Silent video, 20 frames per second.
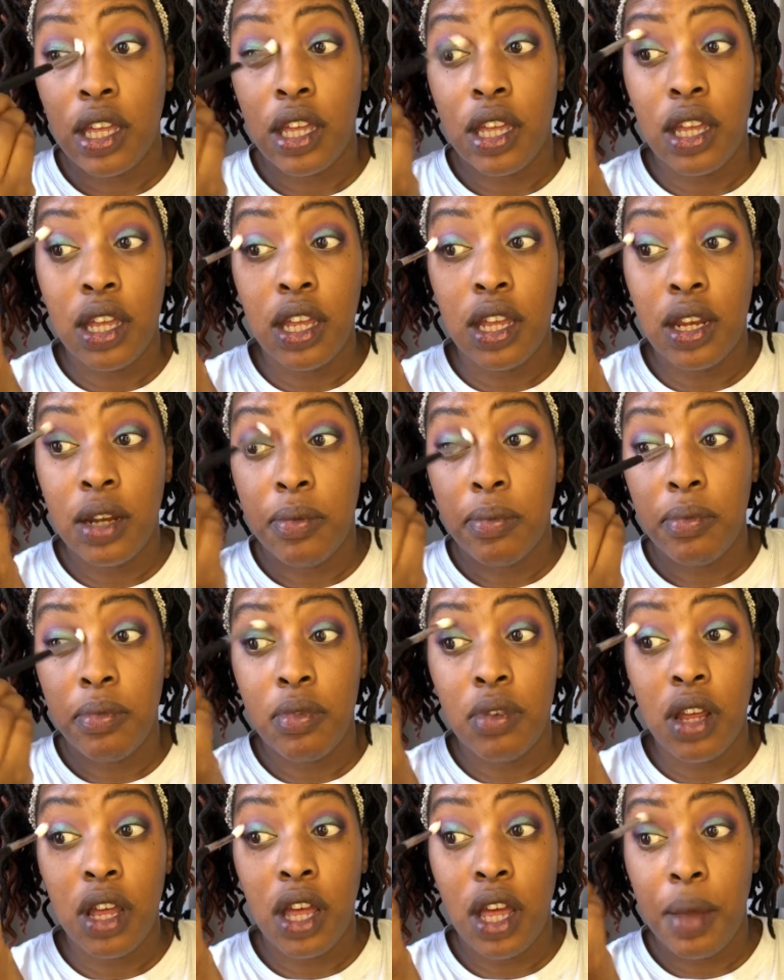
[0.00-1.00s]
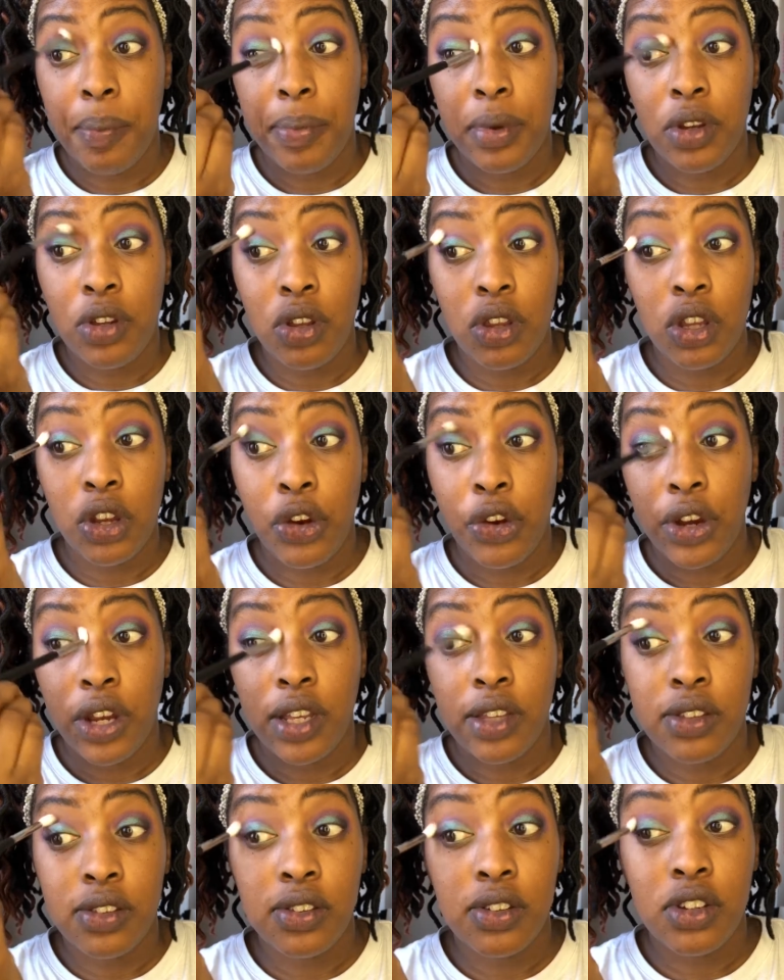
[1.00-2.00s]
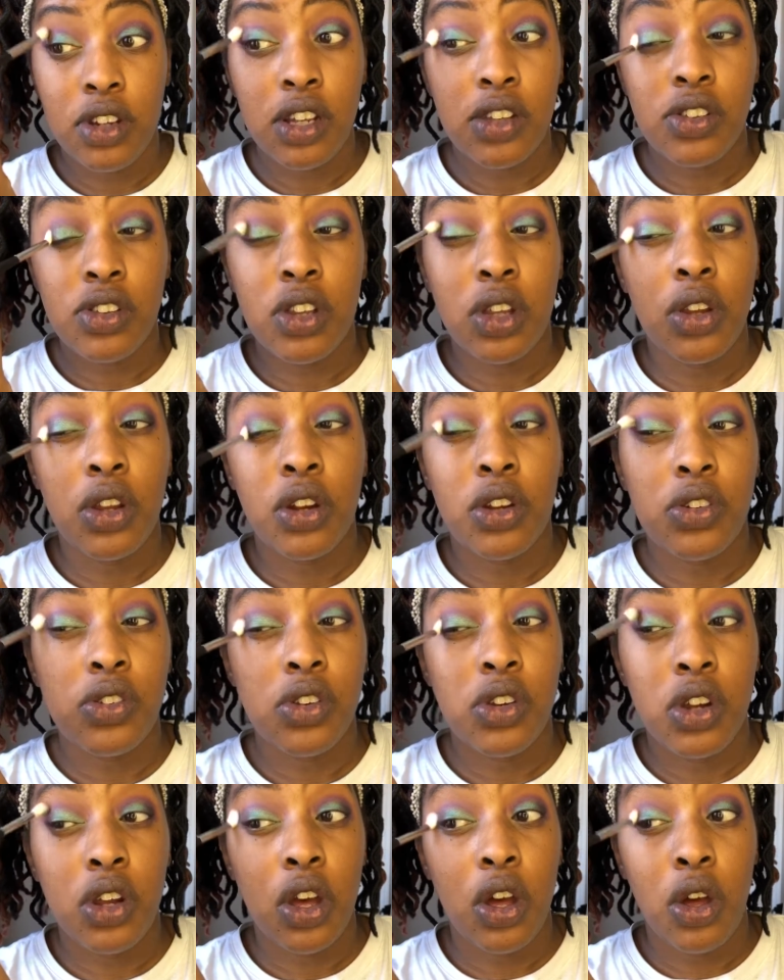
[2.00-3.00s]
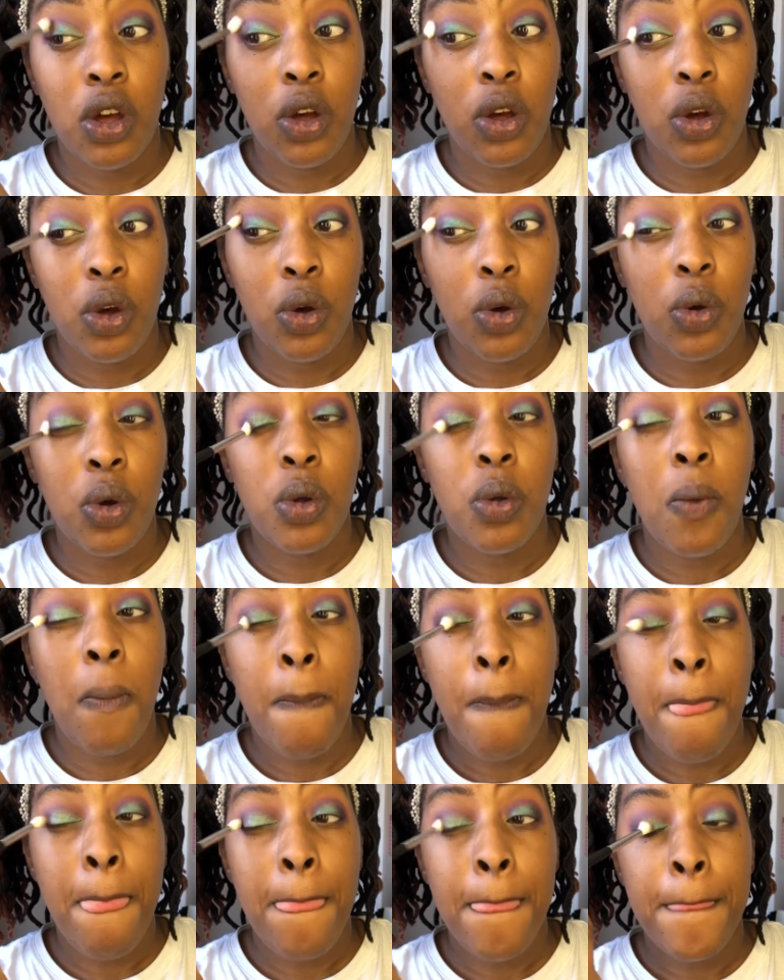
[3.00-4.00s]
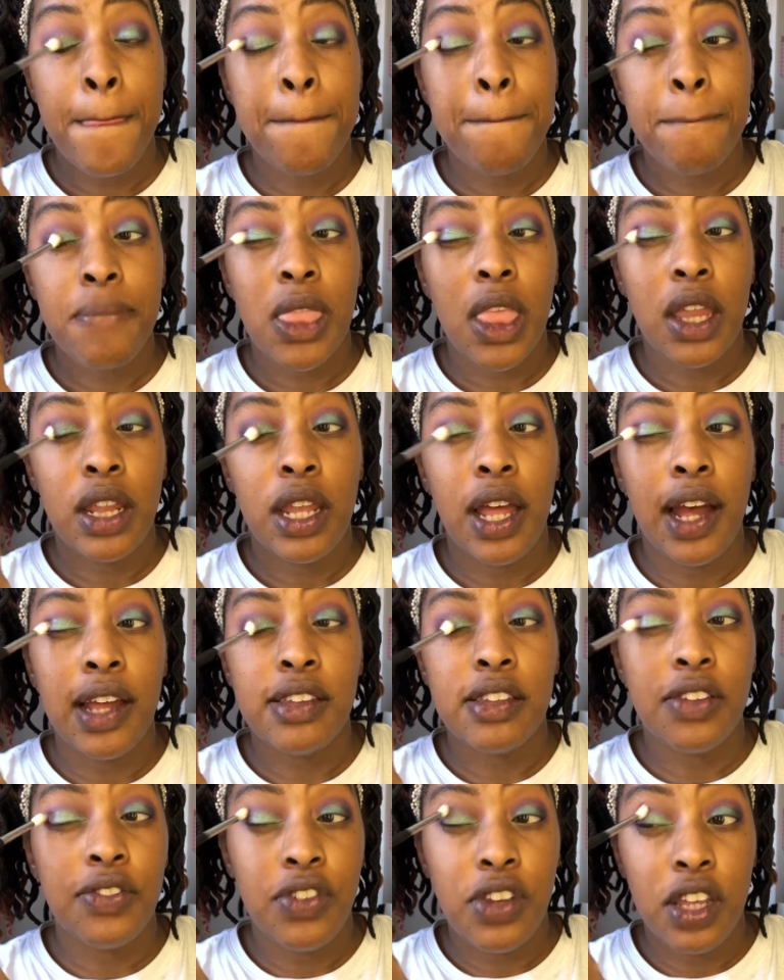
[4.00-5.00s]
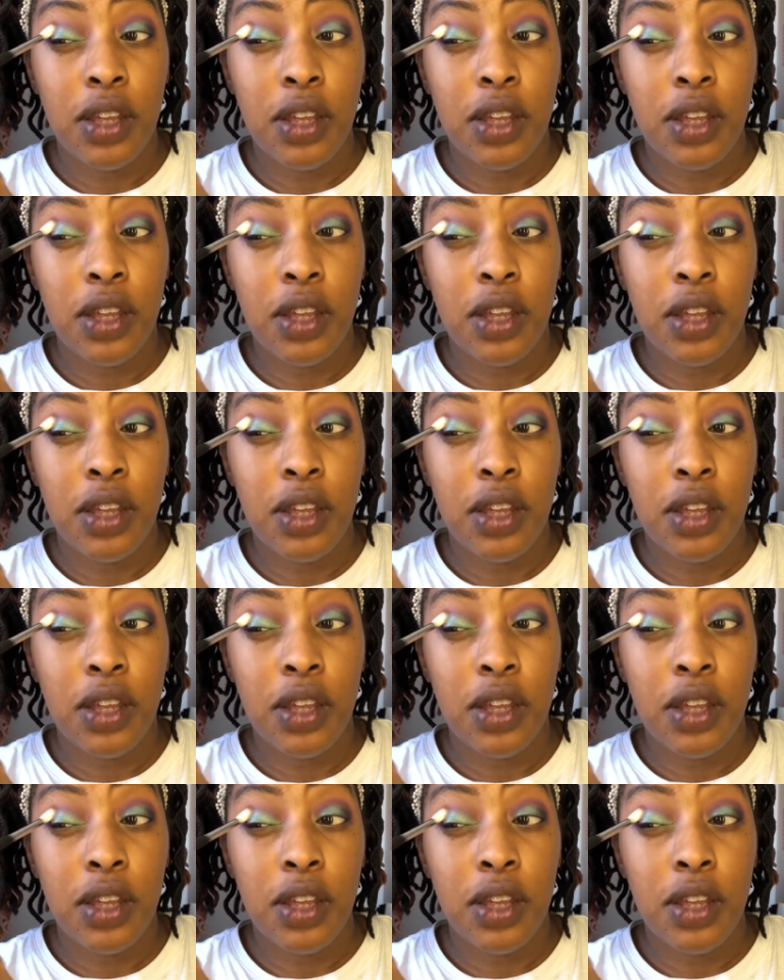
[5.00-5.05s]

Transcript: and up into the crease, just so there's no lines of